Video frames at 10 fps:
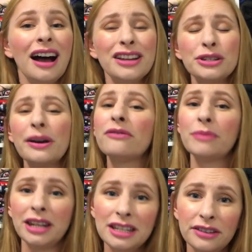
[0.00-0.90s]
I do have
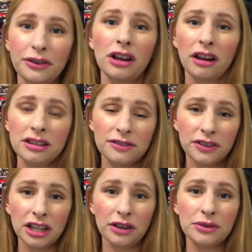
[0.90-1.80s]
many different kinds of
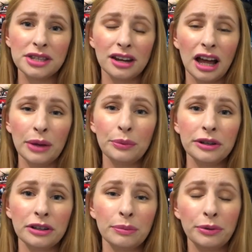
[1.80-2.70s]
videos that I
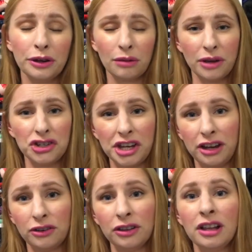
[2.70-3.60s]
will put on my
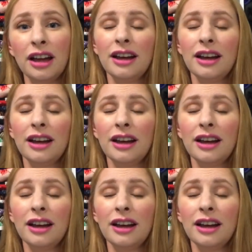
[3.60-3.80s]
channel.